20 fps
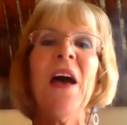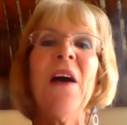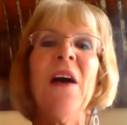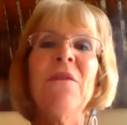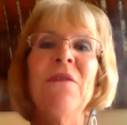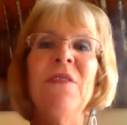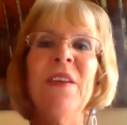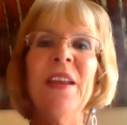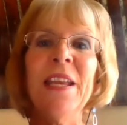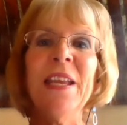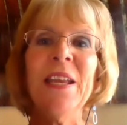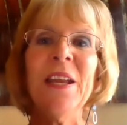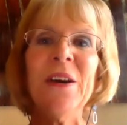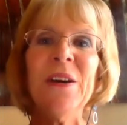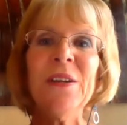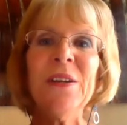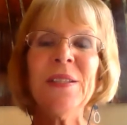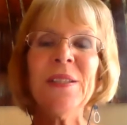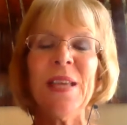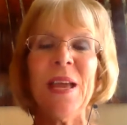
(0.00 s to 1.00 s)

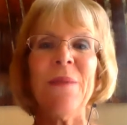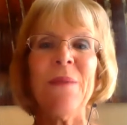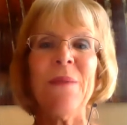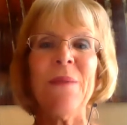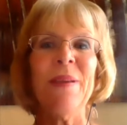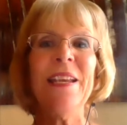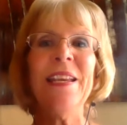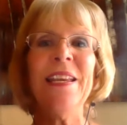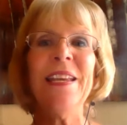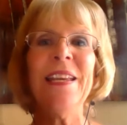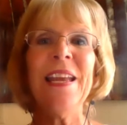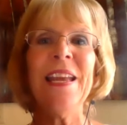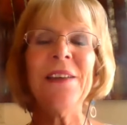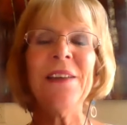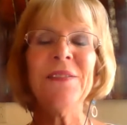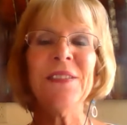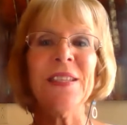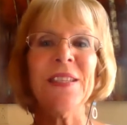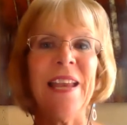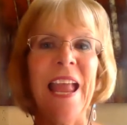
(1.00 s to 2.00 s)
videos and
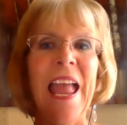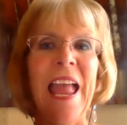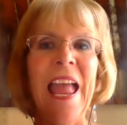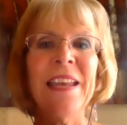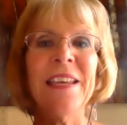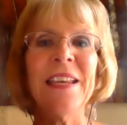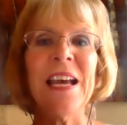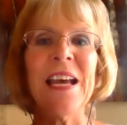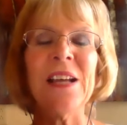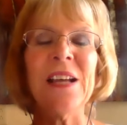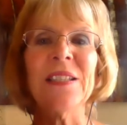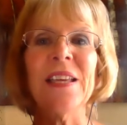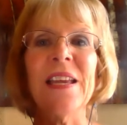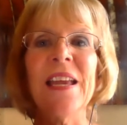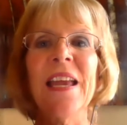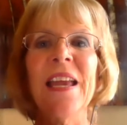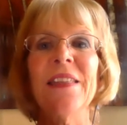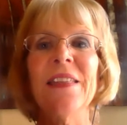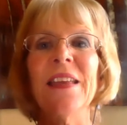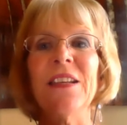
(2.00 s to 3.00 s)
PDFs and handouts
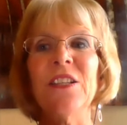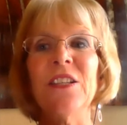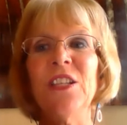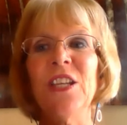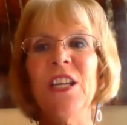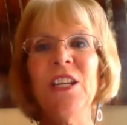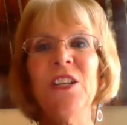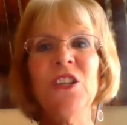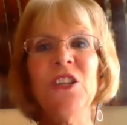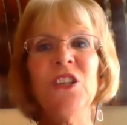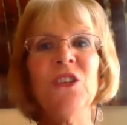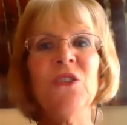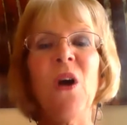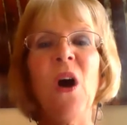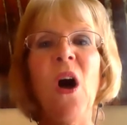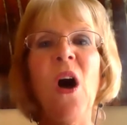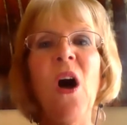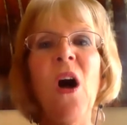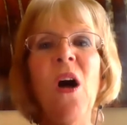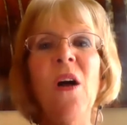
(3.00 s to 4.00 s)
that teach you
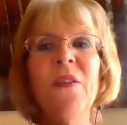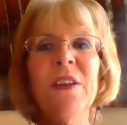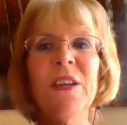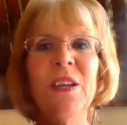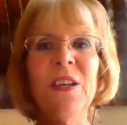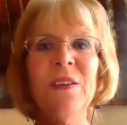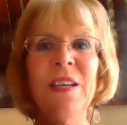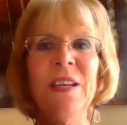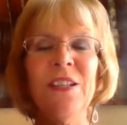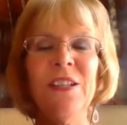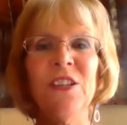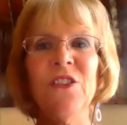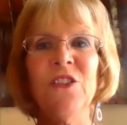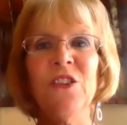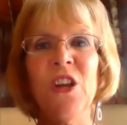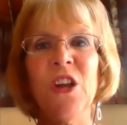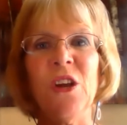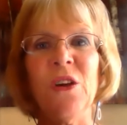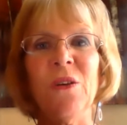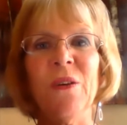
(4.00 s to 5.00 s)
all that you need to
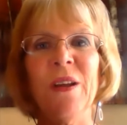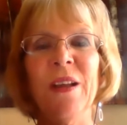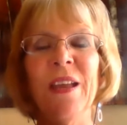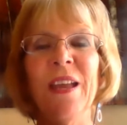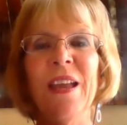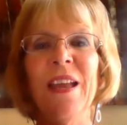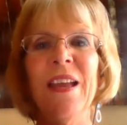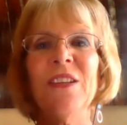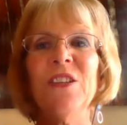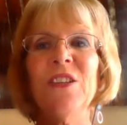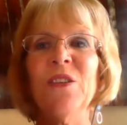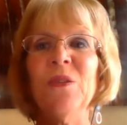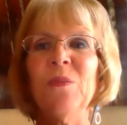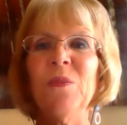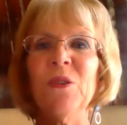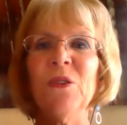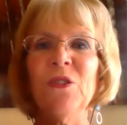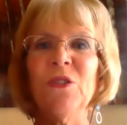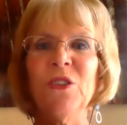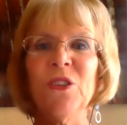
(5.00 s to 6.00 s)
know to
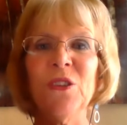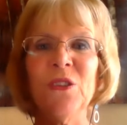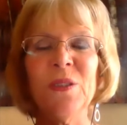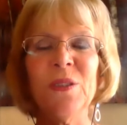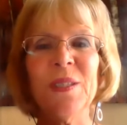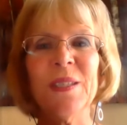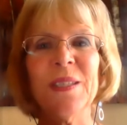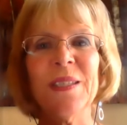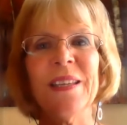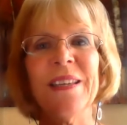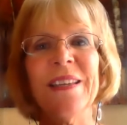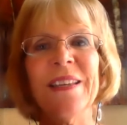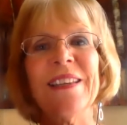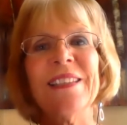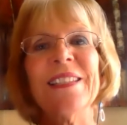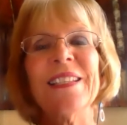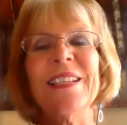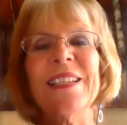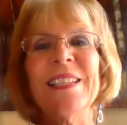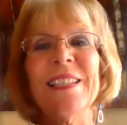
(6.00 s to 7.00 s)
produce
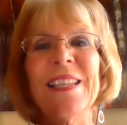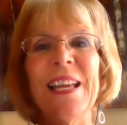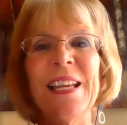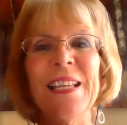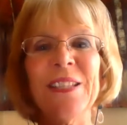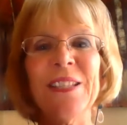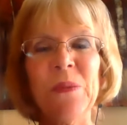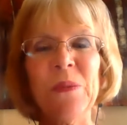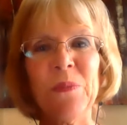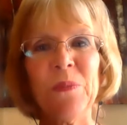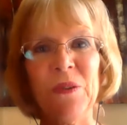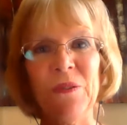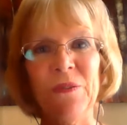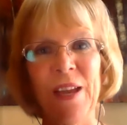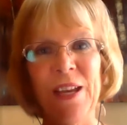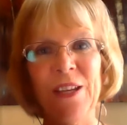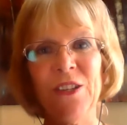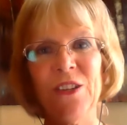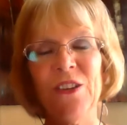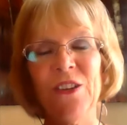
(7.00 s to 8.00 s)
successful
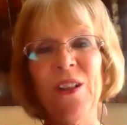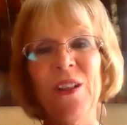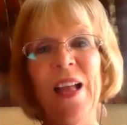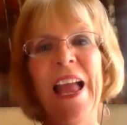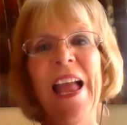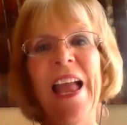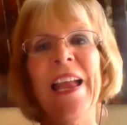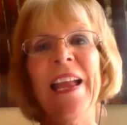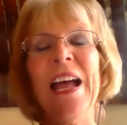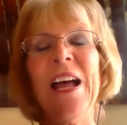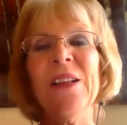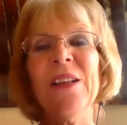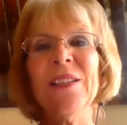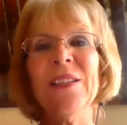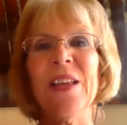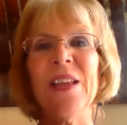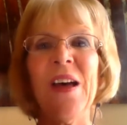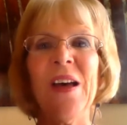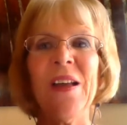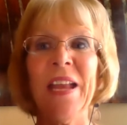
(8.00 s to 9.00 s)
professional Hangouts
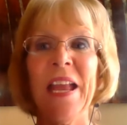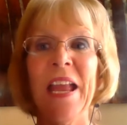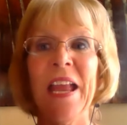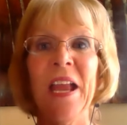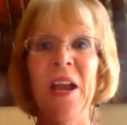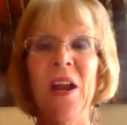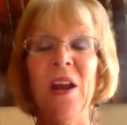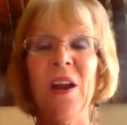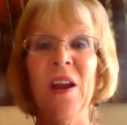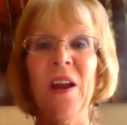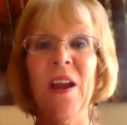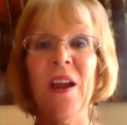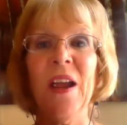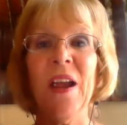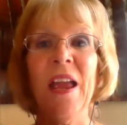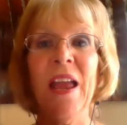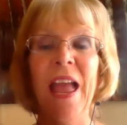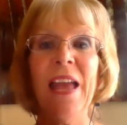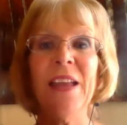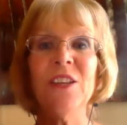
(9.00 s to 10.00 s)
on air,
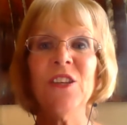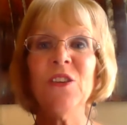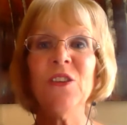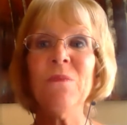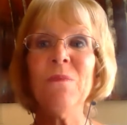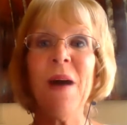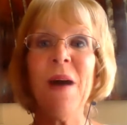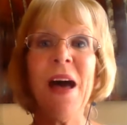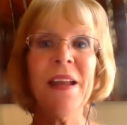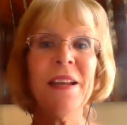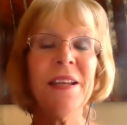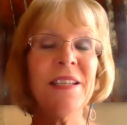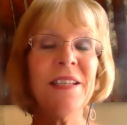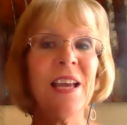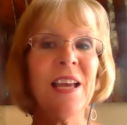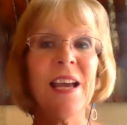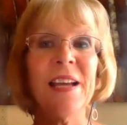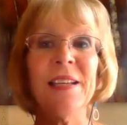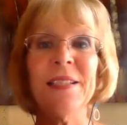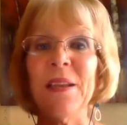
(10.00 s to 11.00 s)
and to
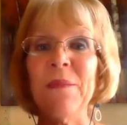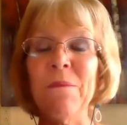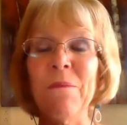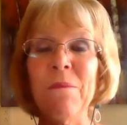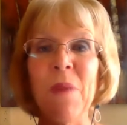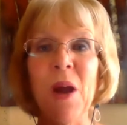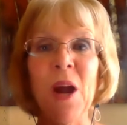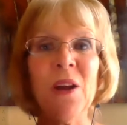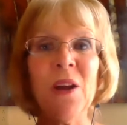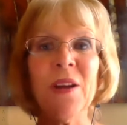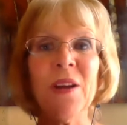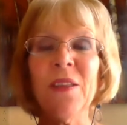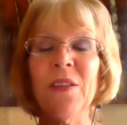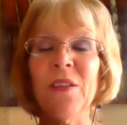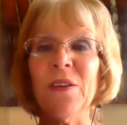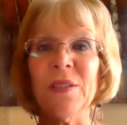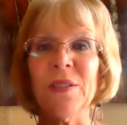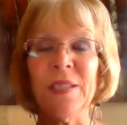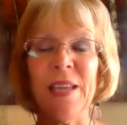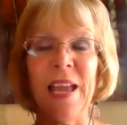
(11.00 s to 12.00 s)
monetize and market
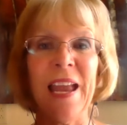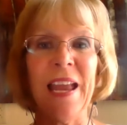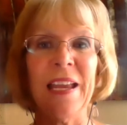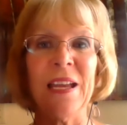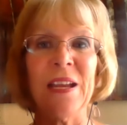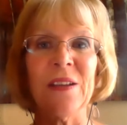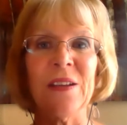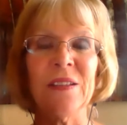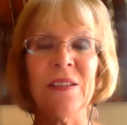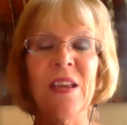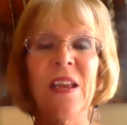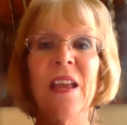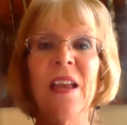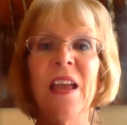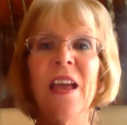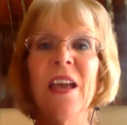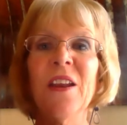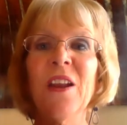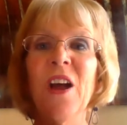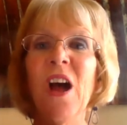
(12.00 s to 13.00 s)
those Hangouts,
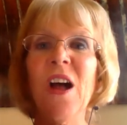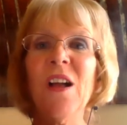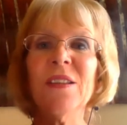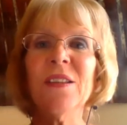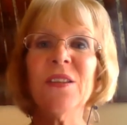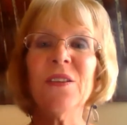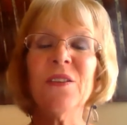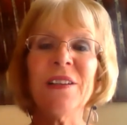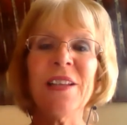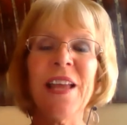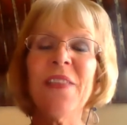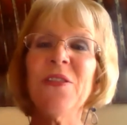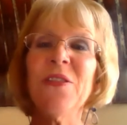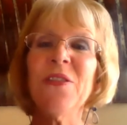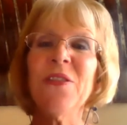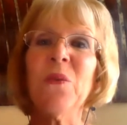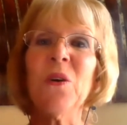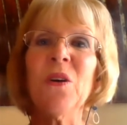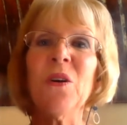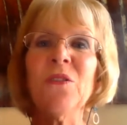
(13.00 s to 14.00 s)
and also to let the
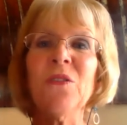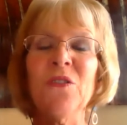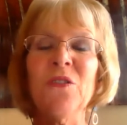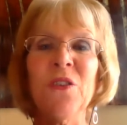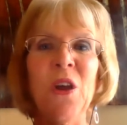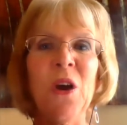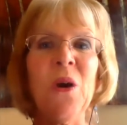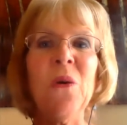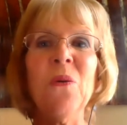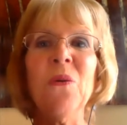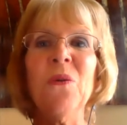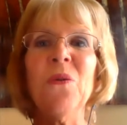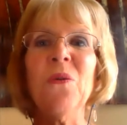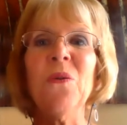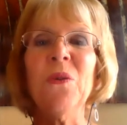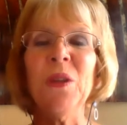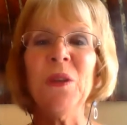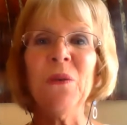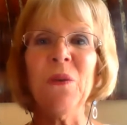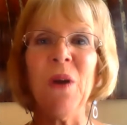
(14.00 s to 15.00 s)
world know who
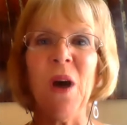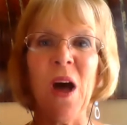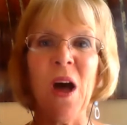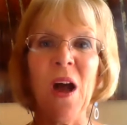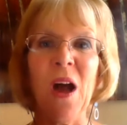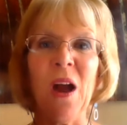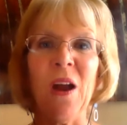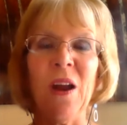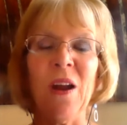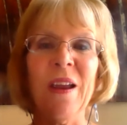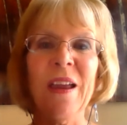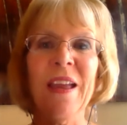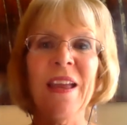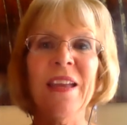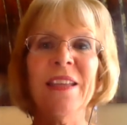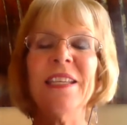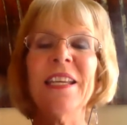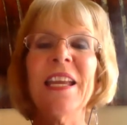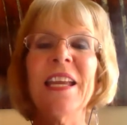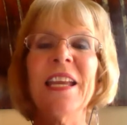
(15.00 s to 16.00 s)
you are,
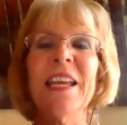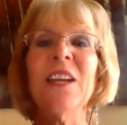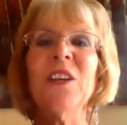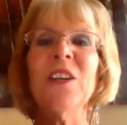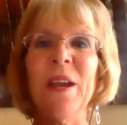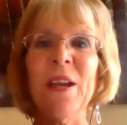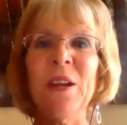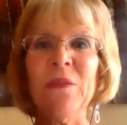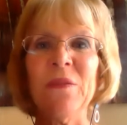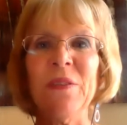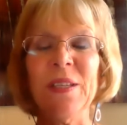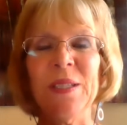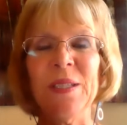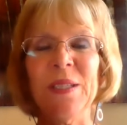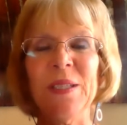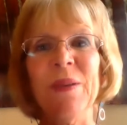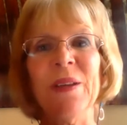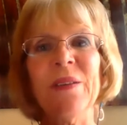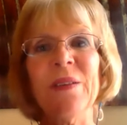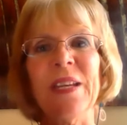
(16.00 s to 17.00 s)
to get greater
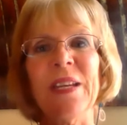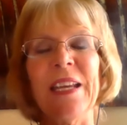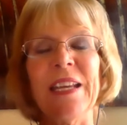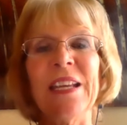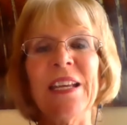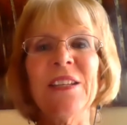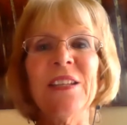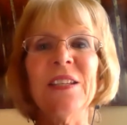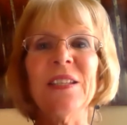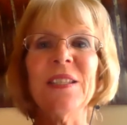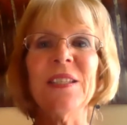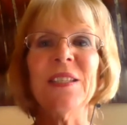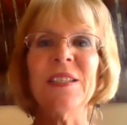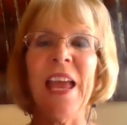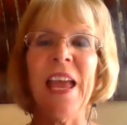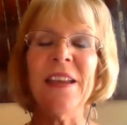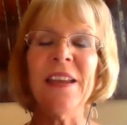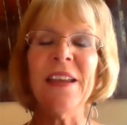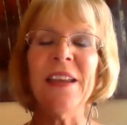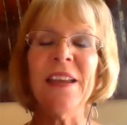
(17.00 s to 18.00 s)
visibility, and to
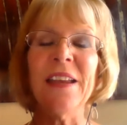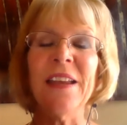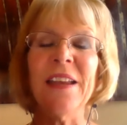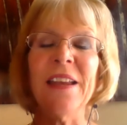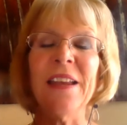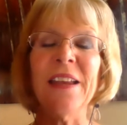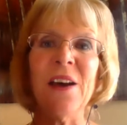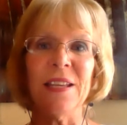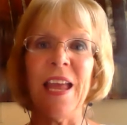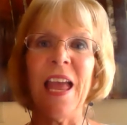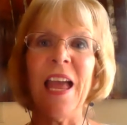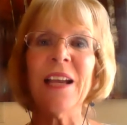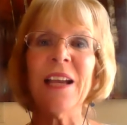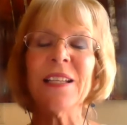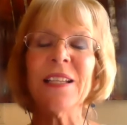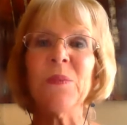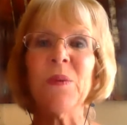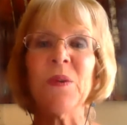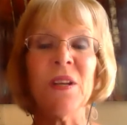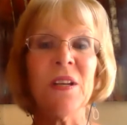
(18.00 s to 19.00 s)
stand out as
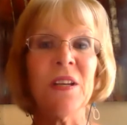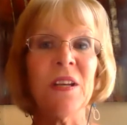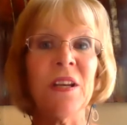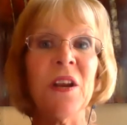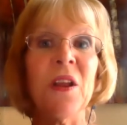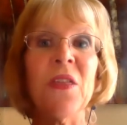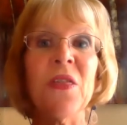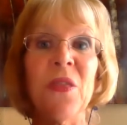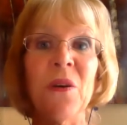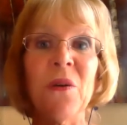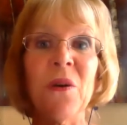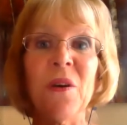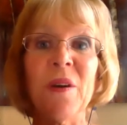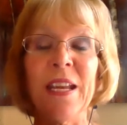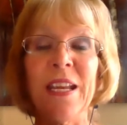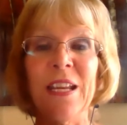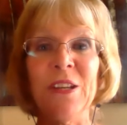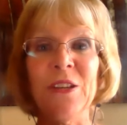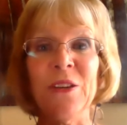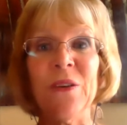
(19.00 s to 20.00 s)
an expert and an
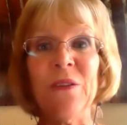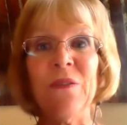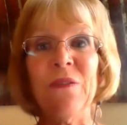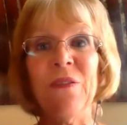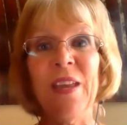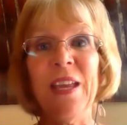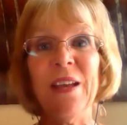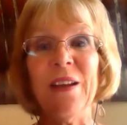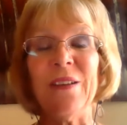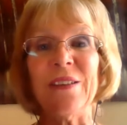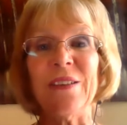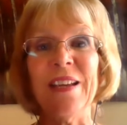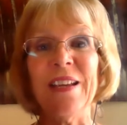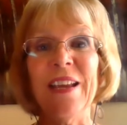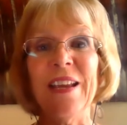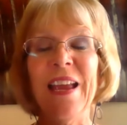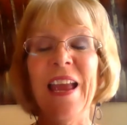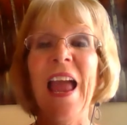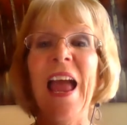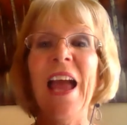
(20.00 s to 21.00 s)
authority in your field.
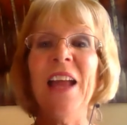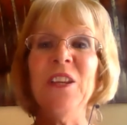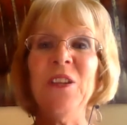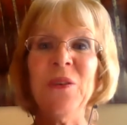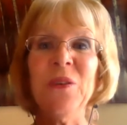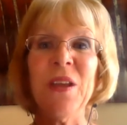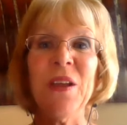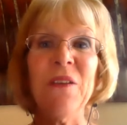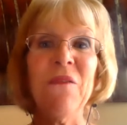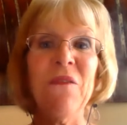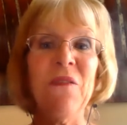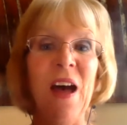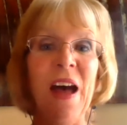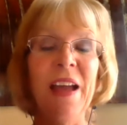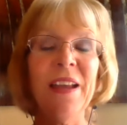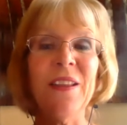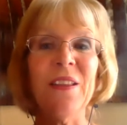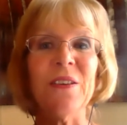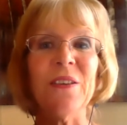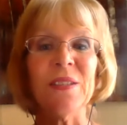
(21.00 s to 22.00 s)
And you can
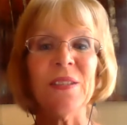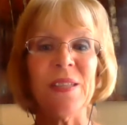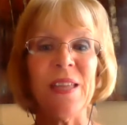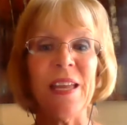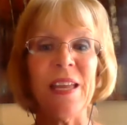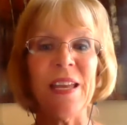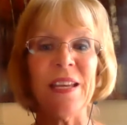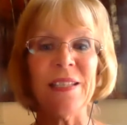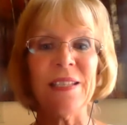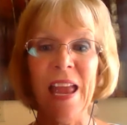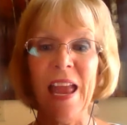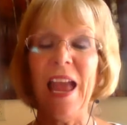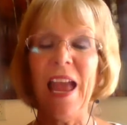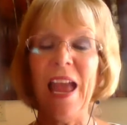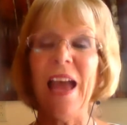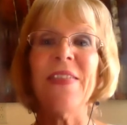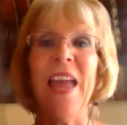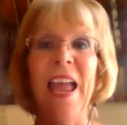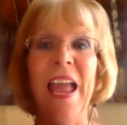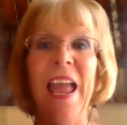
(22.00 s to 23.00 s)
find those things
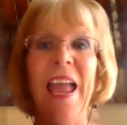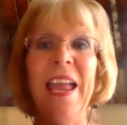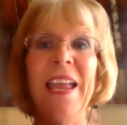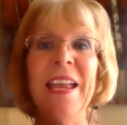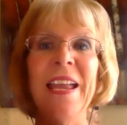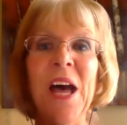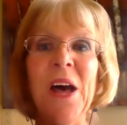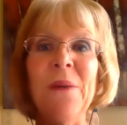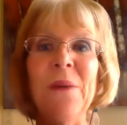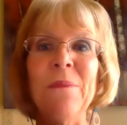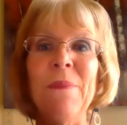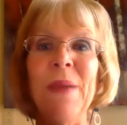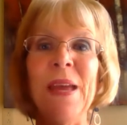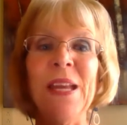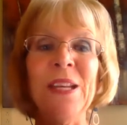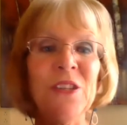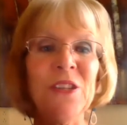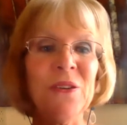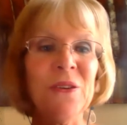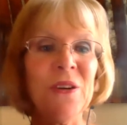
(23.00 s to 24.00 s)
at
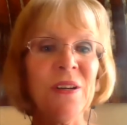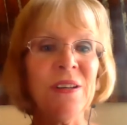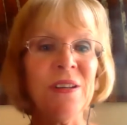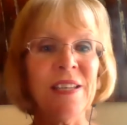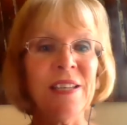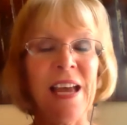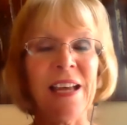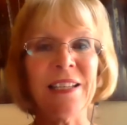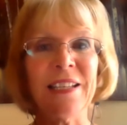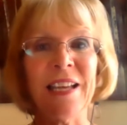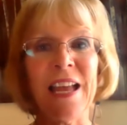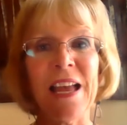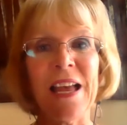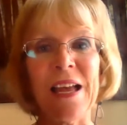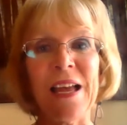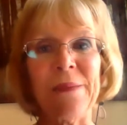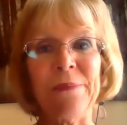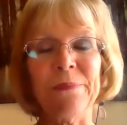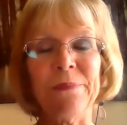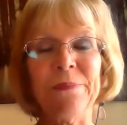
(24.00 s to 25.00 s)

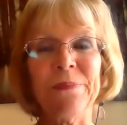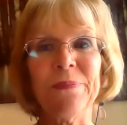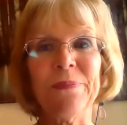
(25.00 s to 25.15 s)
thehangoutmentor.com.